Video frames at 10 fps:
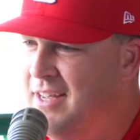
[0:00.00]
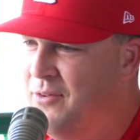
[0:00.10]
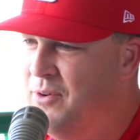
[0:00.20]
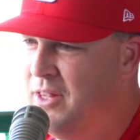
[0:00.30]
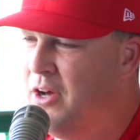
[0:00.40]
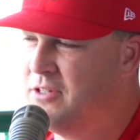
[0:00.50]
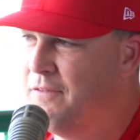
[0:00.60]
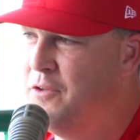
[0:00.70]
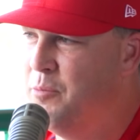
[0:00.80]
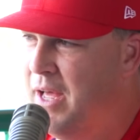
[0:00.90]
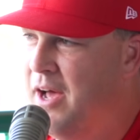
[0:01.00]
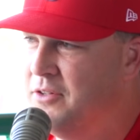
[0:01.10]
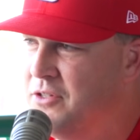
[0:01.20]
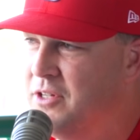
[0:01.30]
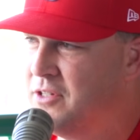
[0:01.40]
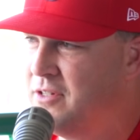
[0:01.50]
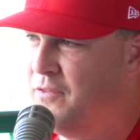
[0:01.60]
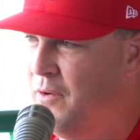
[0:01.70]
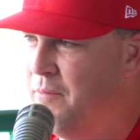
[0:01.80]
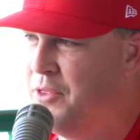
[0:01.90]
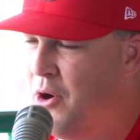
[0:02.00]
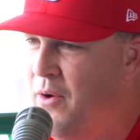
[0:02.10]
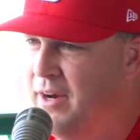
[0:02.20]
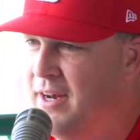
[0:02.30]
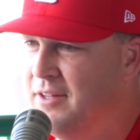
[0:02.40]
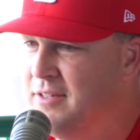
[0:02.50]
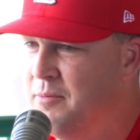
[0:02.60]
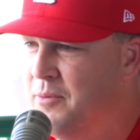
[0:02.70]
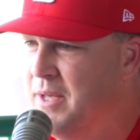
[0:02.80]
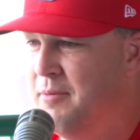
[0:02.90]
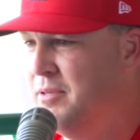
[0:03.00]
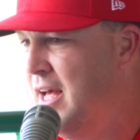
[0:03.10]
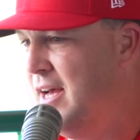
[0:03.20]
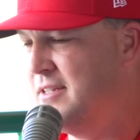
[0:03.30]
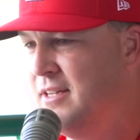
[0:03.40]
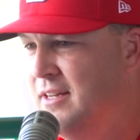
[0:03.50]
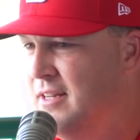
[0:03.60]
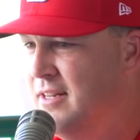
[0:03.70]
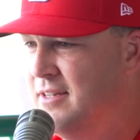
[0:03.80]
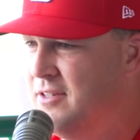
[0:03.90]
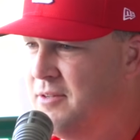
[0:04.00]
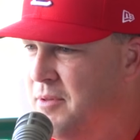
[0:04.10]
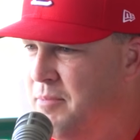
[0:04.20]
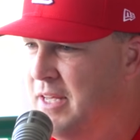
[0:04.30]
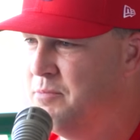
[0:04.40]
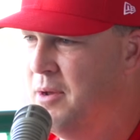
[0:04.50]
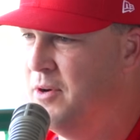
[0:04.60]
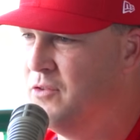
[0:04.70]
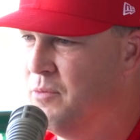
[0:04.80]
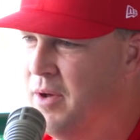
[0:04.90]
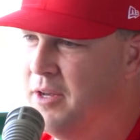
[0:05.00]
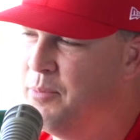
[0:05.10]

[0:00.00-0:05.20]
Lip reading: We lost a few pounds just from throwing out there, but we had a blast, and just some of the best memories from my